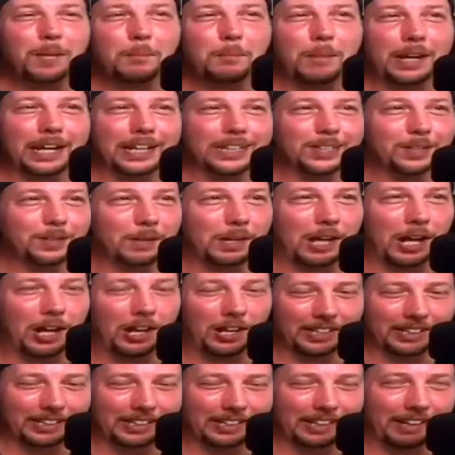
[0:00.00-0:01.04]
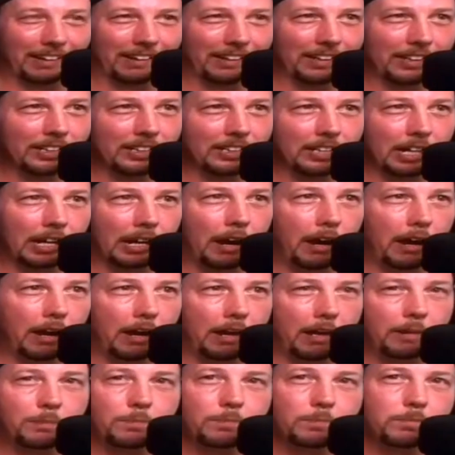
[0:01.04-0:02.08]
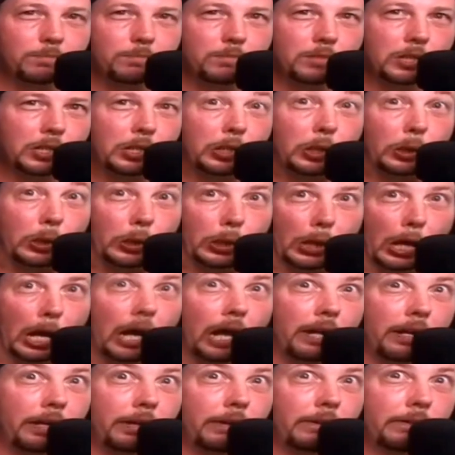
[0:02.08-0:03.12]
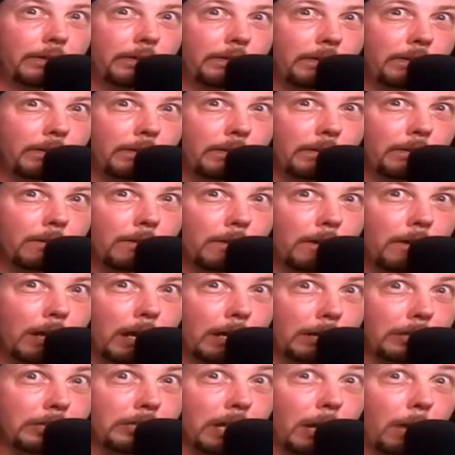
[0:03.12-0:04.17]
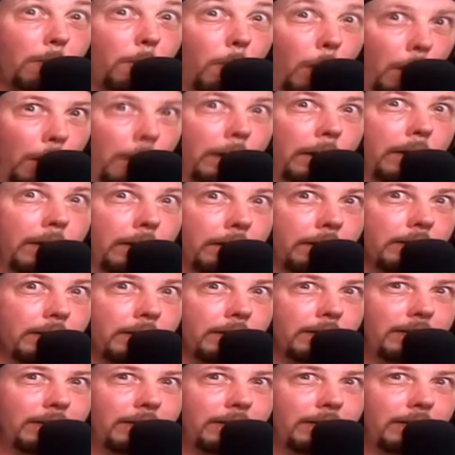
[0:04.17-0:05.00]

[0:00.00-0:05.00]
making some calls here. He's like, hey, you got it. I guess I want it.